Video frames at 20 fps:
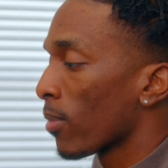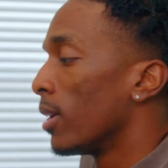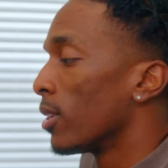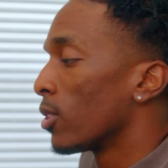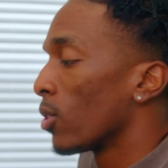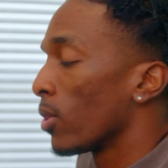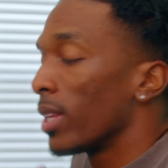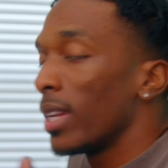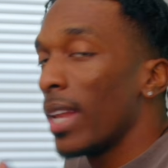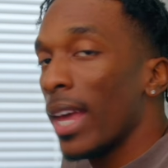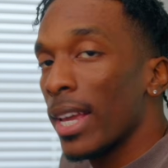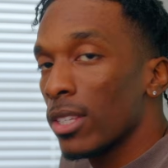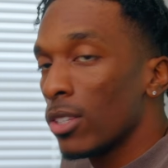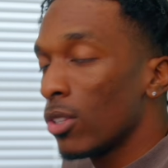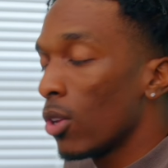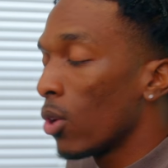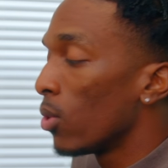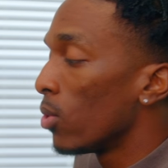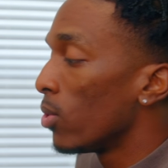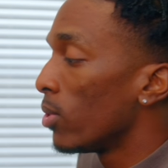So the next
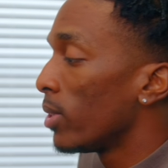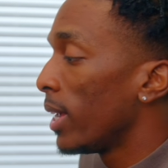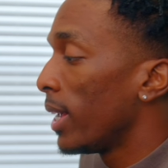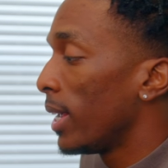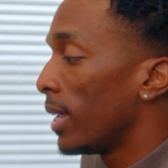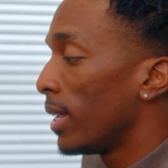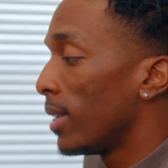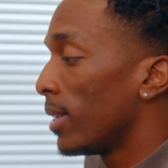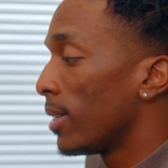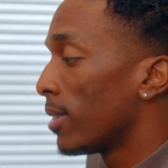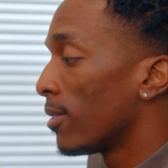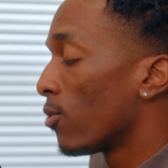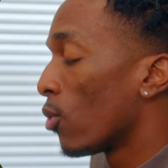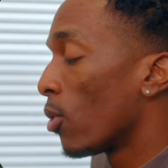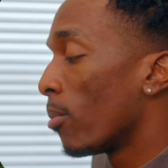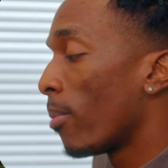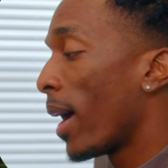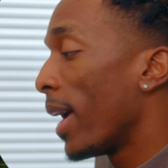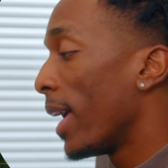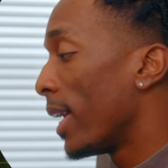node is
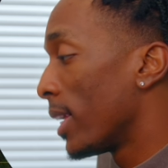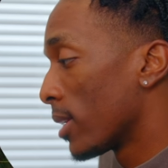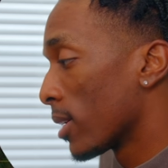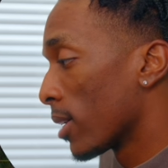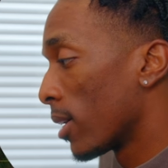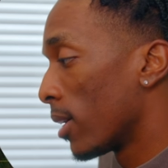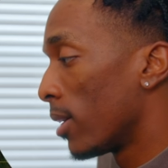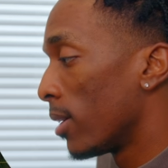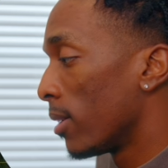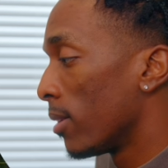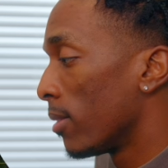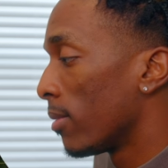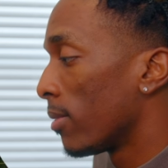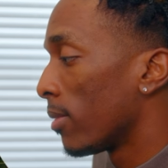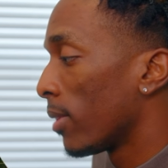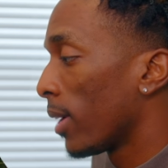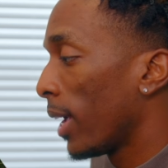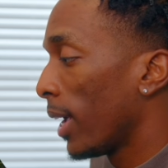for my S curve,